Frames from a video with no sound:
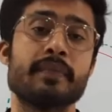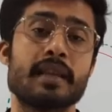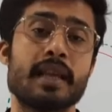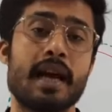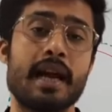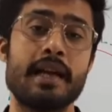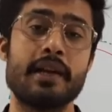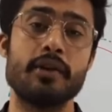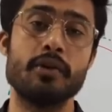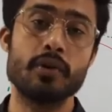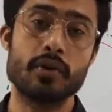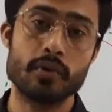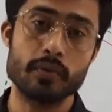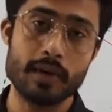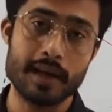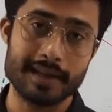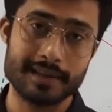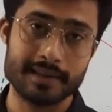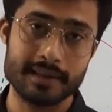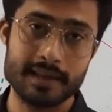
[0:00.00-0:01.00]
And due to
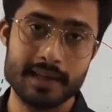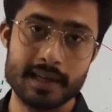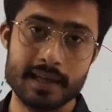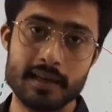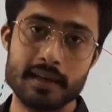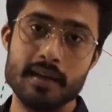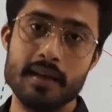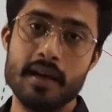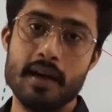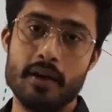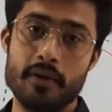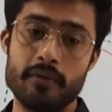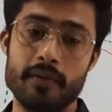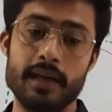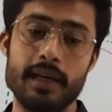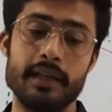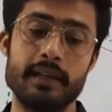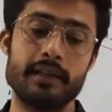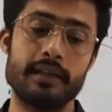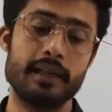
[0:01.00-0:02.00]
acidic
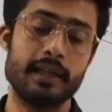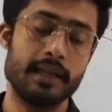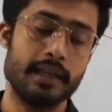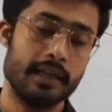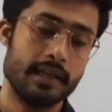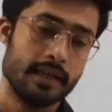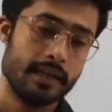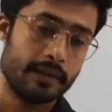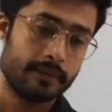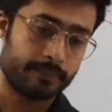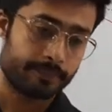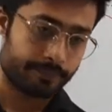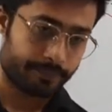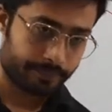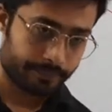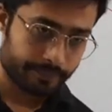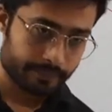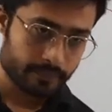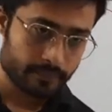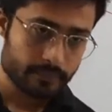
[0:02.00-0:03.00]
rain, the
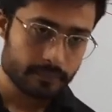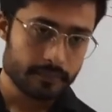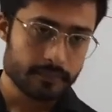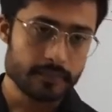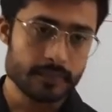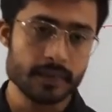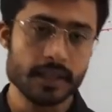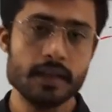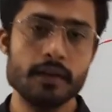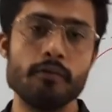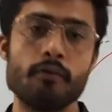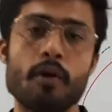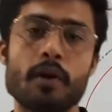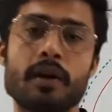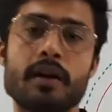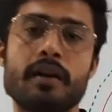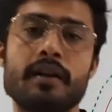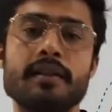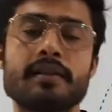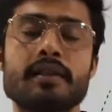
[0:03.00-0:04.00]

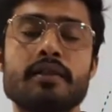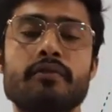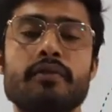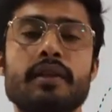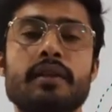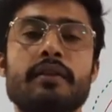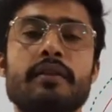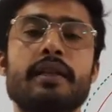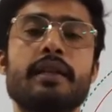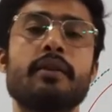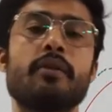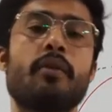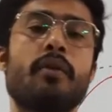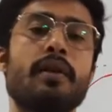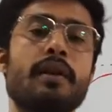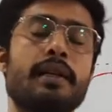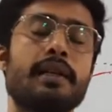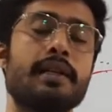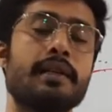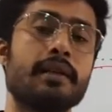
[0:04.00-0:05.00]
water reservoir
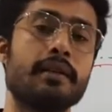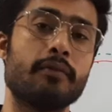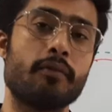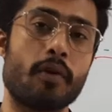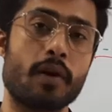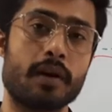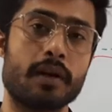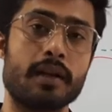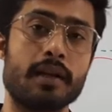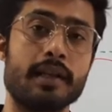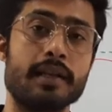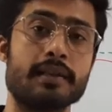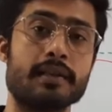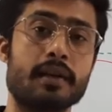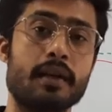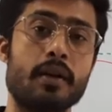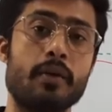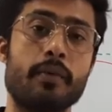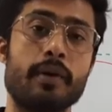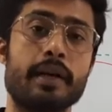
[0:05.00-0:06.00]
or water is
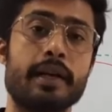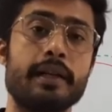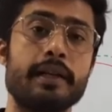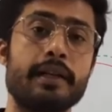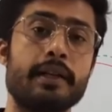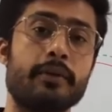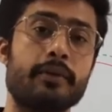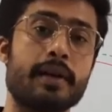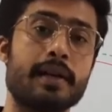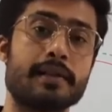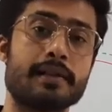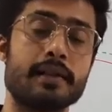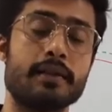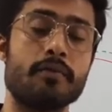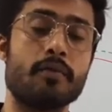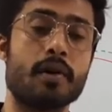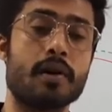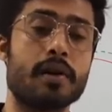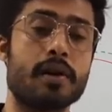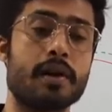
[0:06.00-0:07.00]
converted into
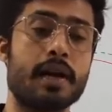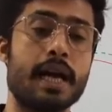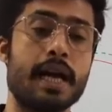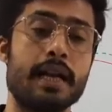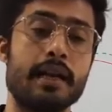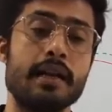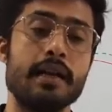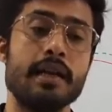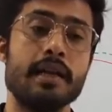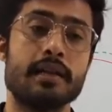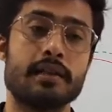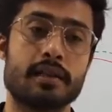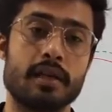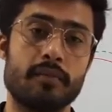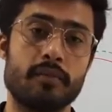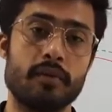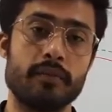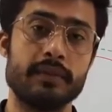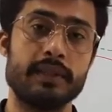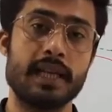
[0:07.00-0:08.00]
acid water, and
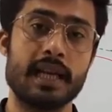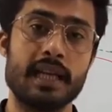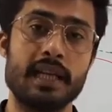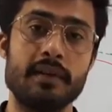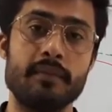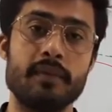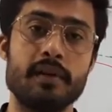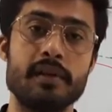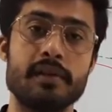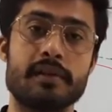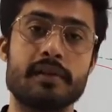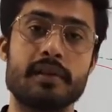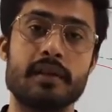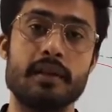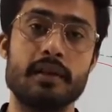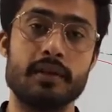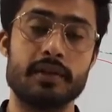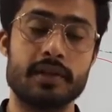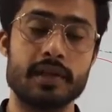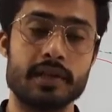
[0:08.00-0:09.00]
some of the animals
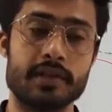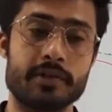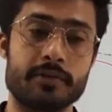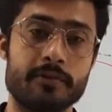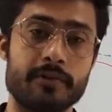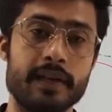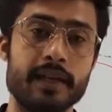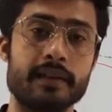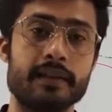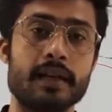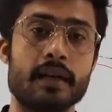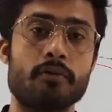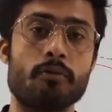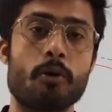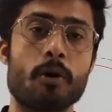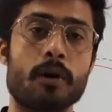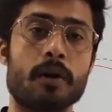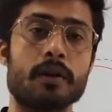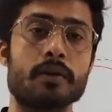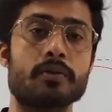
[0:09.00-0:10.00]
just drink that
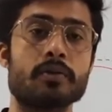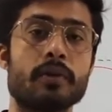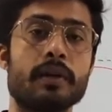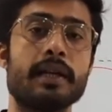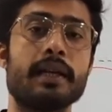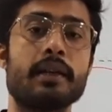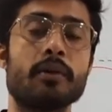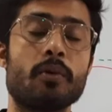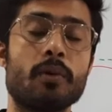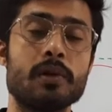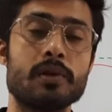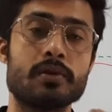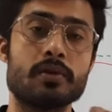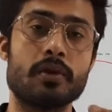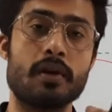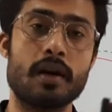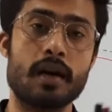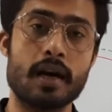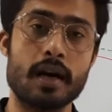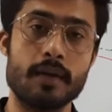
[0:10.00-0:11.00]
water, so it
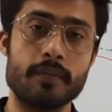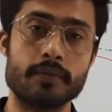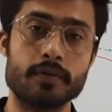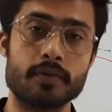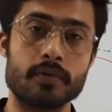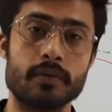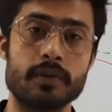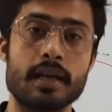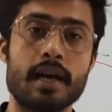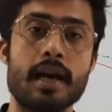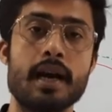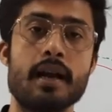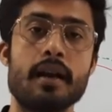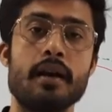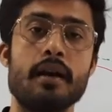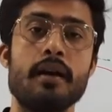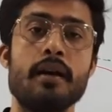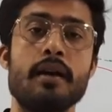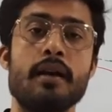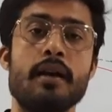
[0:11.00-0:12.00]
also harms to
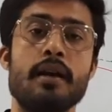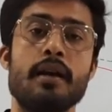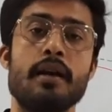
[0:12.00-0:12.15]
their